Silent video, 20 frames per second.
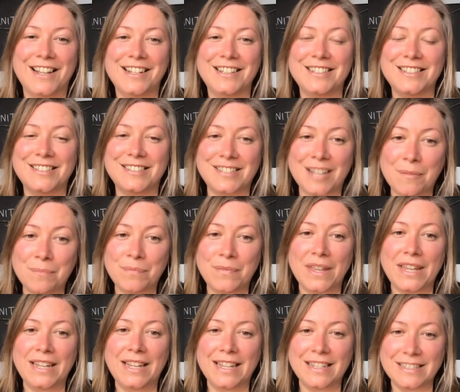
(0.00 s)

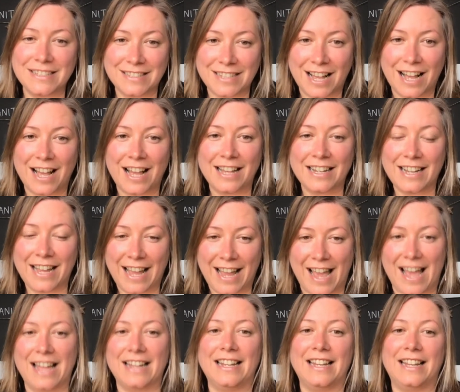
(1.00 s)
something is not
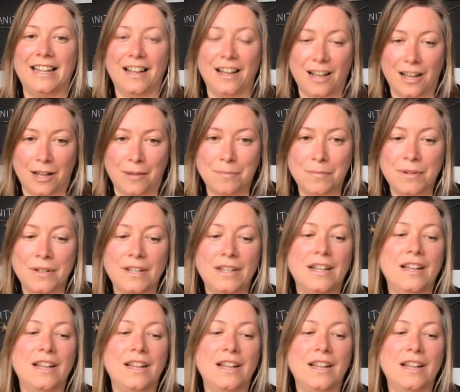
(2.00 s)
adding up.